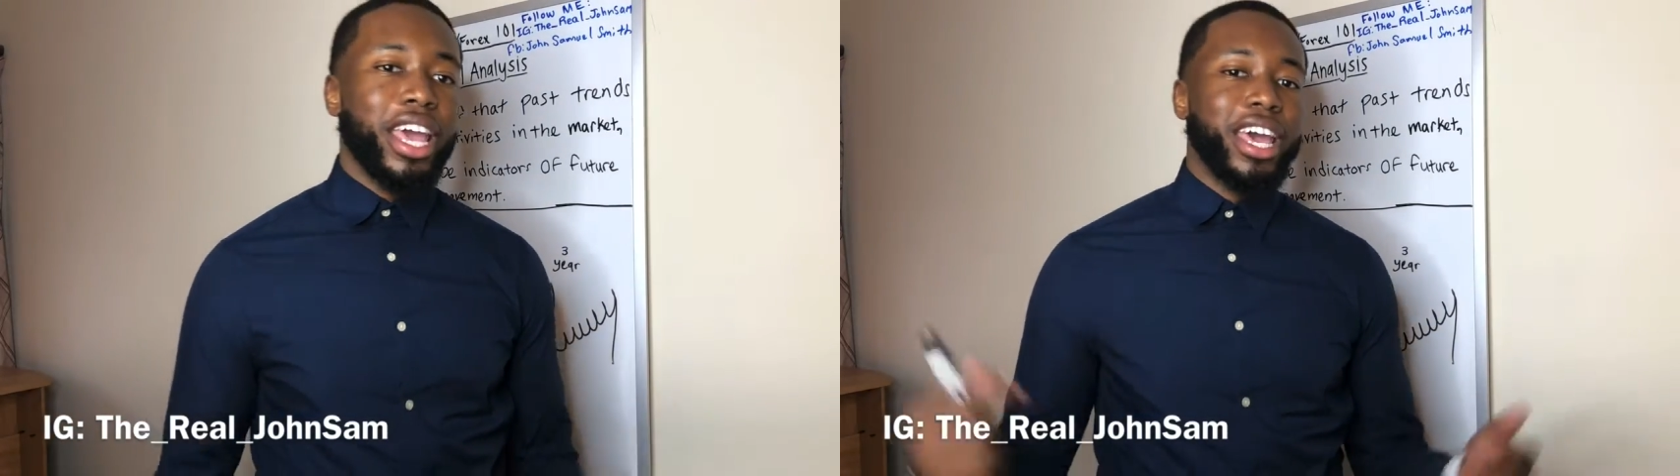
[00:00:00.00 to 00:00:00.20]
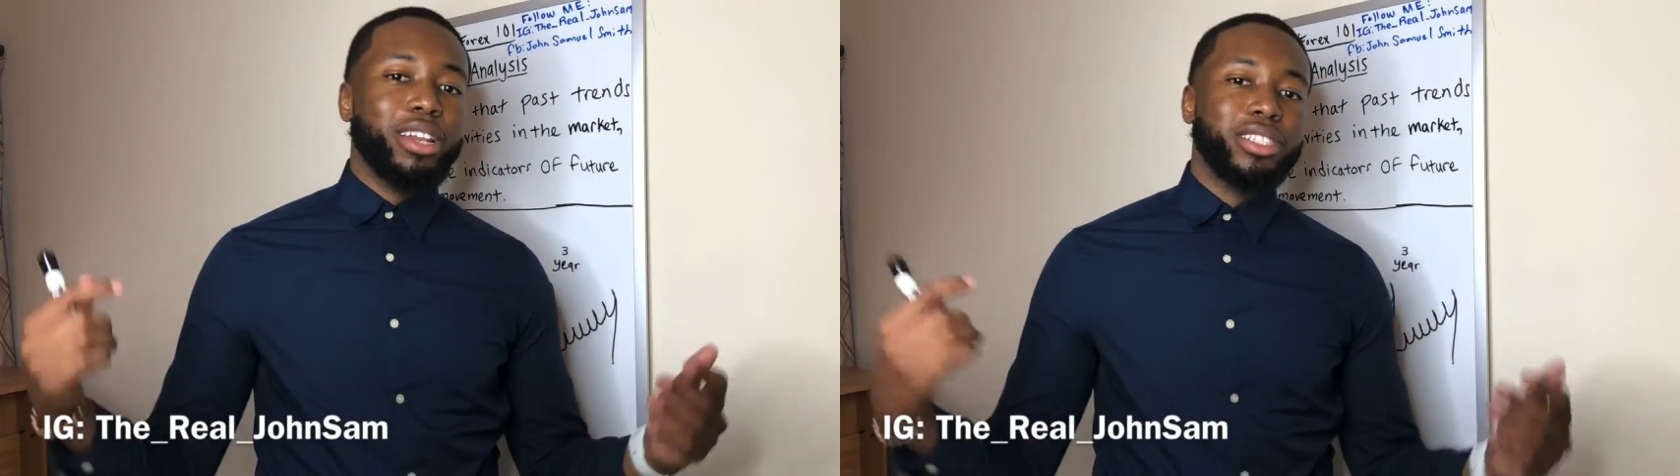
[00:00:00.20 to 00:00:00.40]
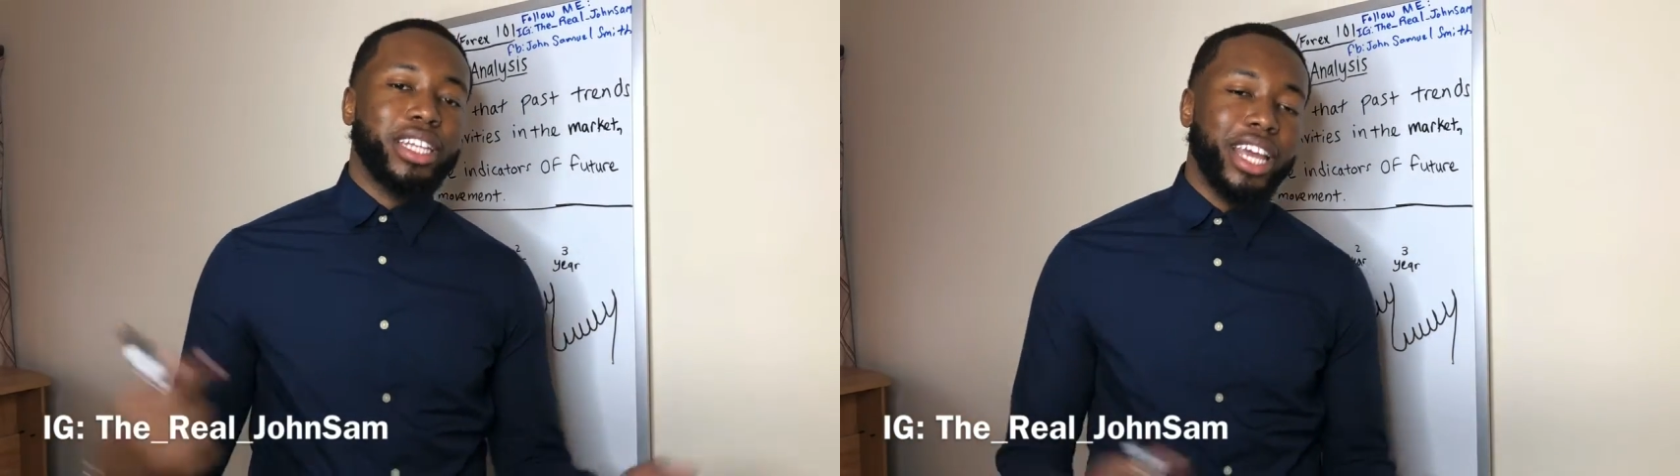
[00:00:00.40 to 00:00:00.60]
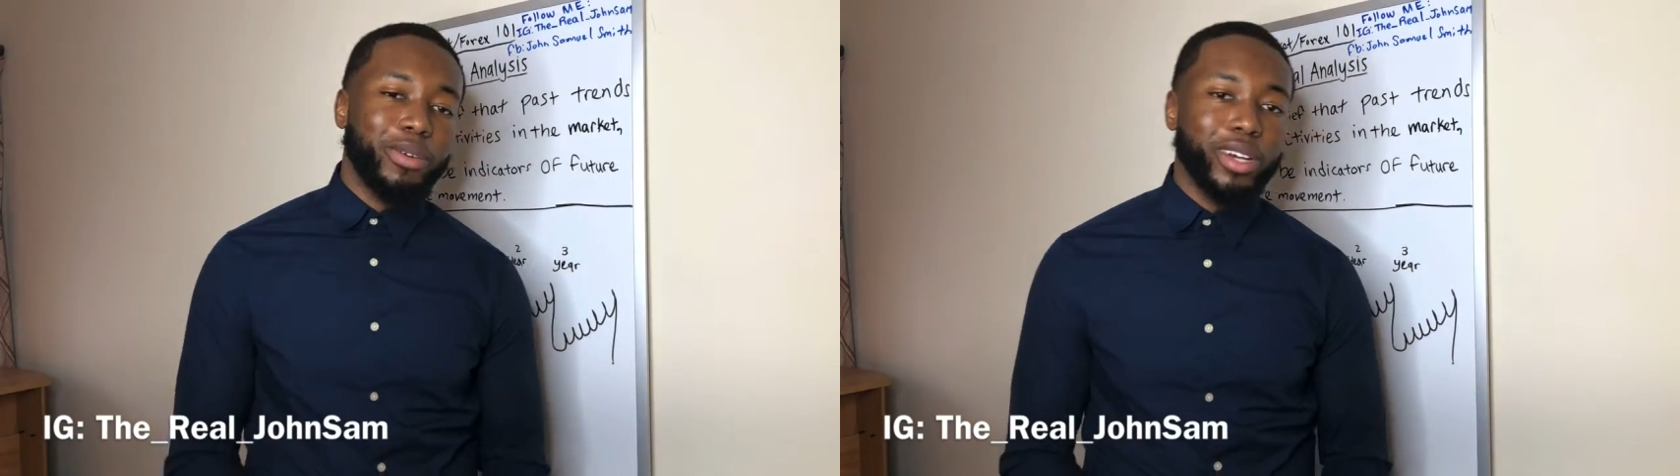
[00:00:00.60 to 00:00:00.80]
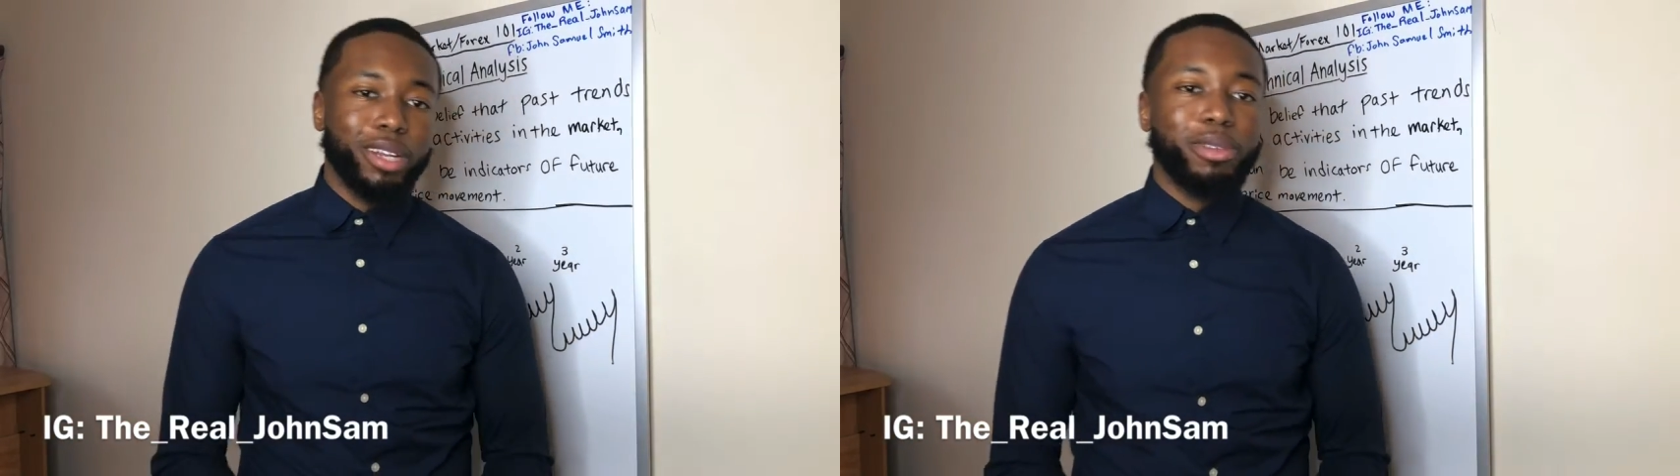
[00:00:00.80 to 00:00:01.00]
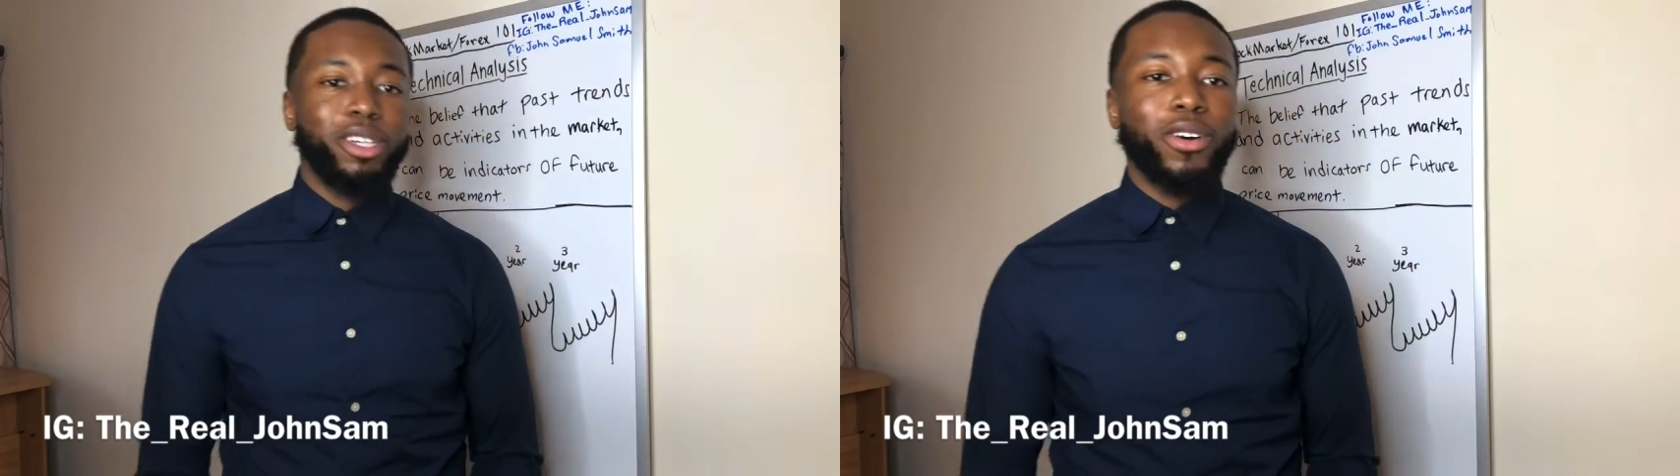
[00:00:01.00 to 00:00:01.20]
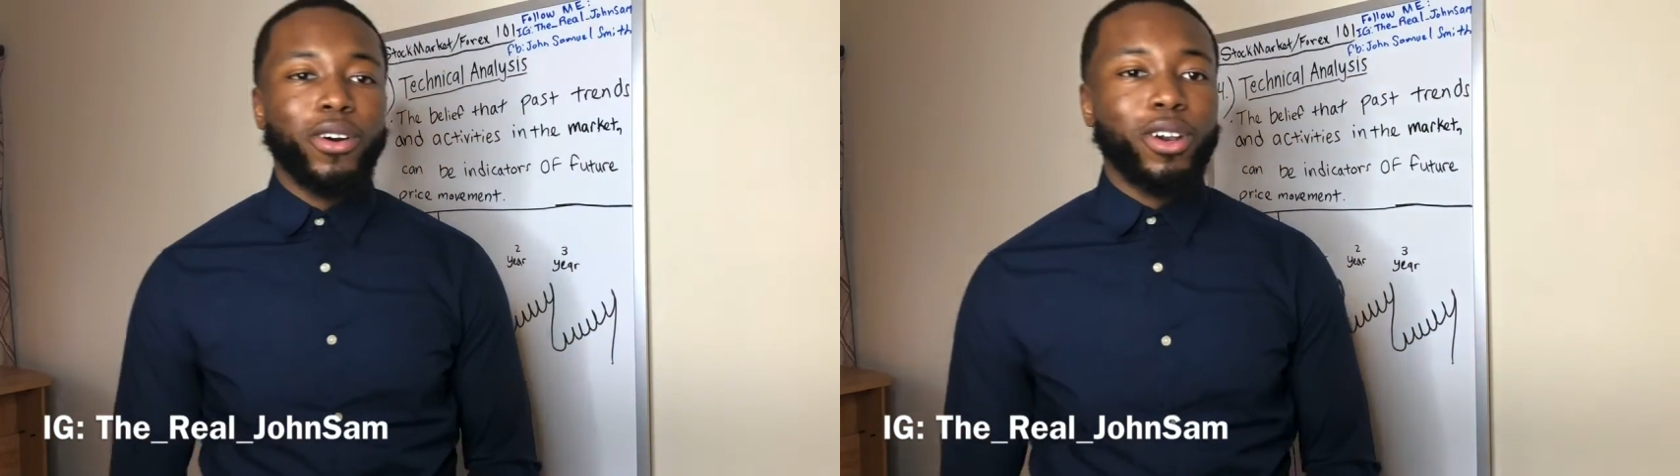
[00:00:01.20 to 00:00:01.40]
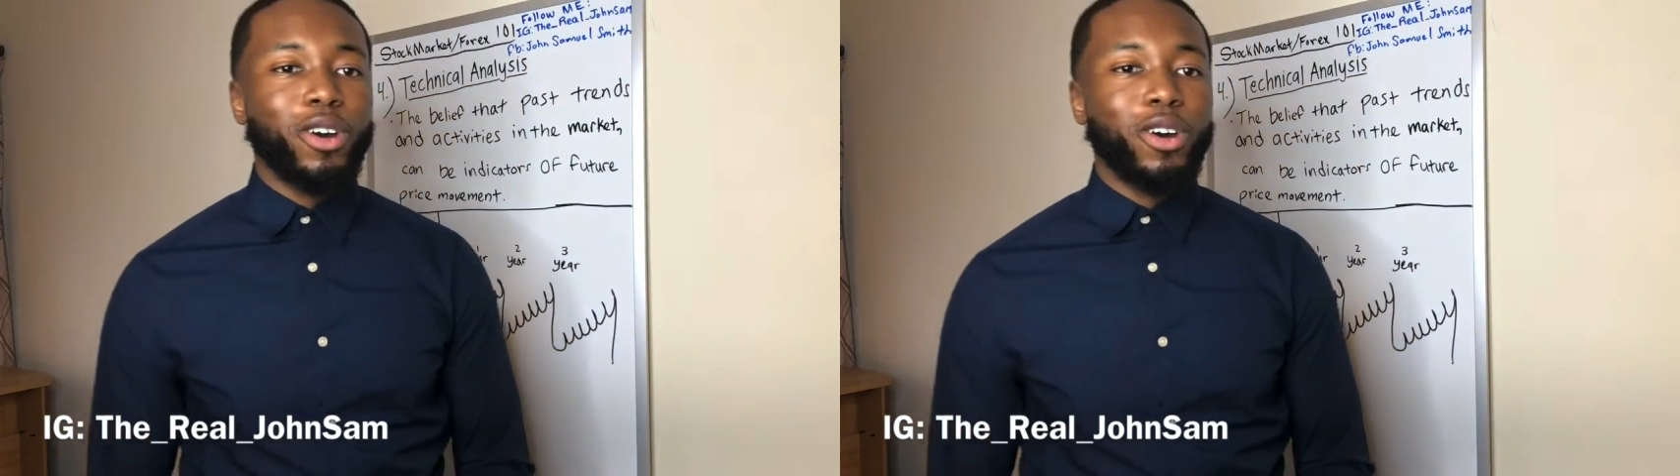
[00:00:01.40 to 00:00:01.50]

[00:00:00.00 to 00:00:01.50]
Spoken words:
and today we're going to be going